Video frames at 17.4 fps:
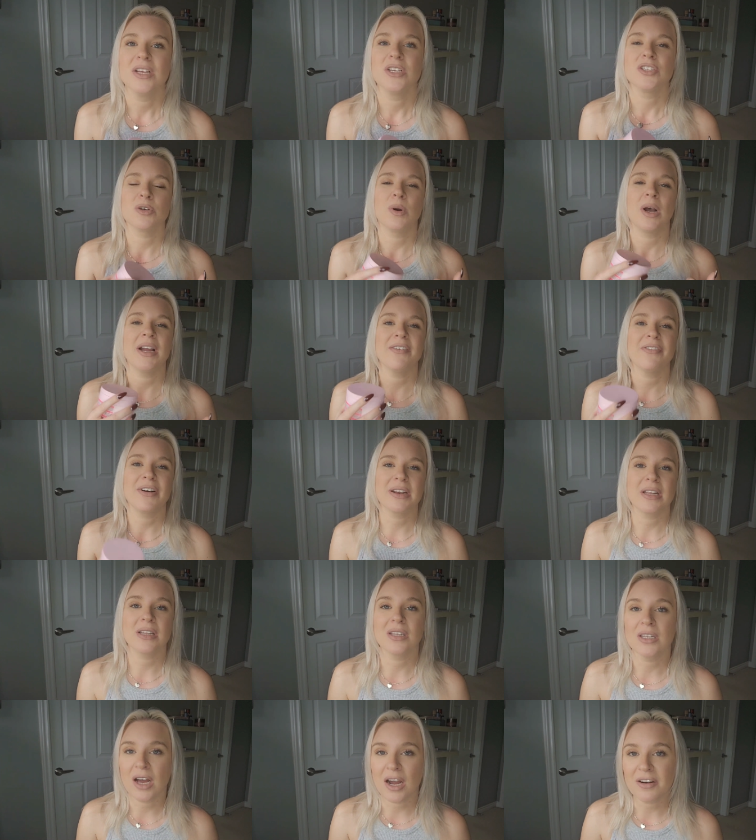So I find a
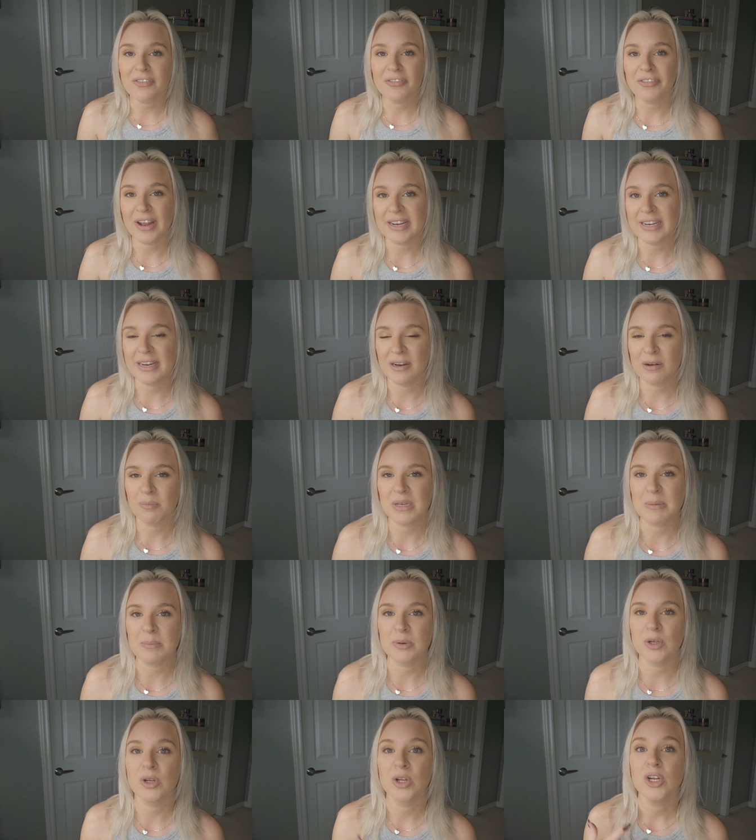lot of fine haired
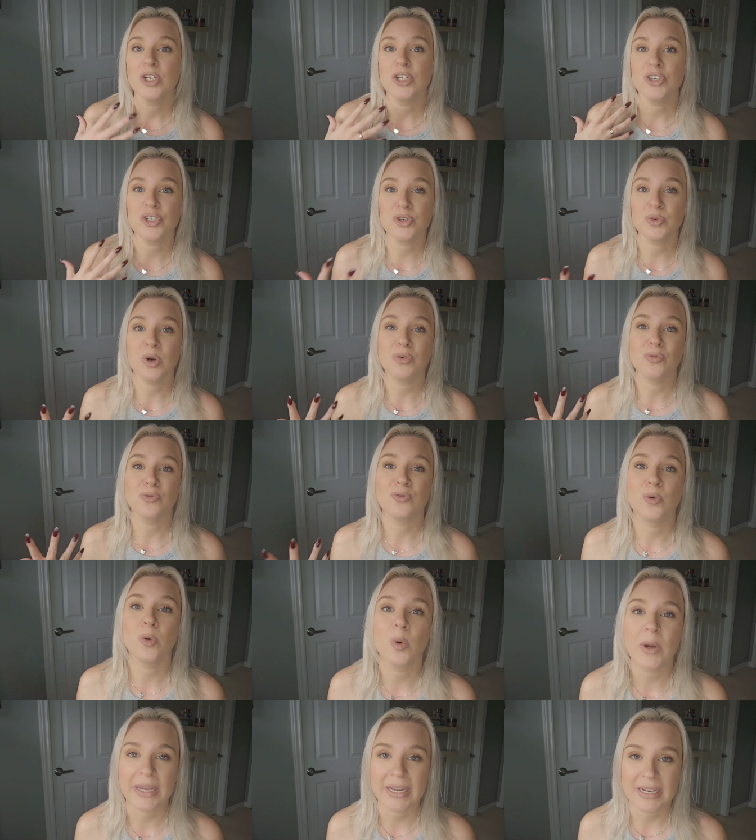people do
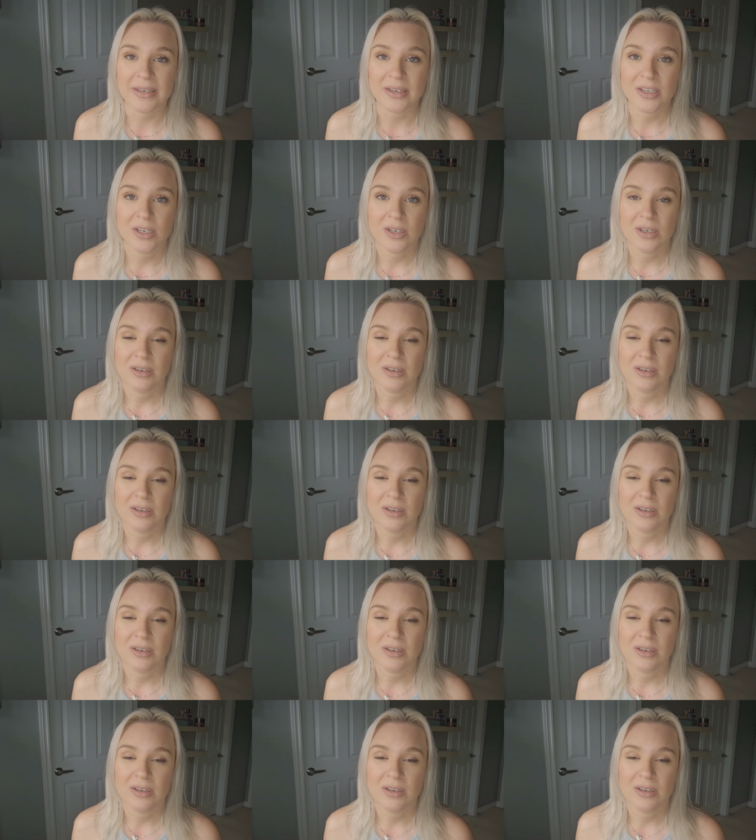avoid